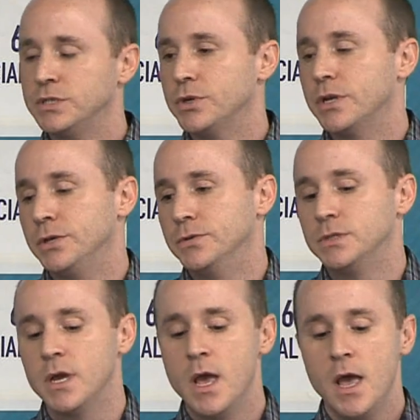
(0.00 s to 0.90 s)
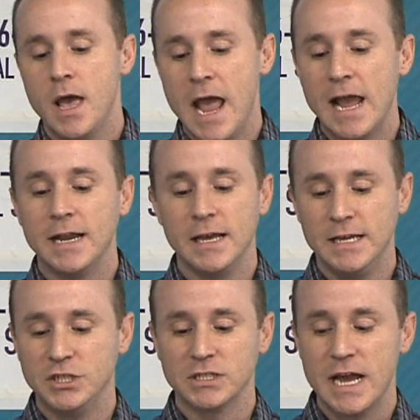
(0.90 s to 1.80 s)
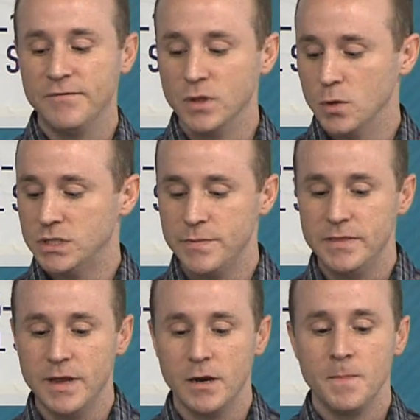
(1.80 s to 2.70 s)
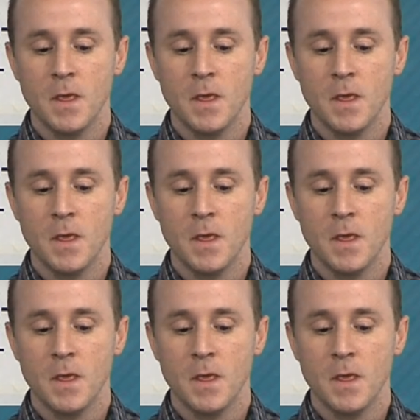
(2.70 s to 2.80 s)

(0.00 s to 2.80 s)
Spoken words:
that you can use, and he just kind of loads them in there.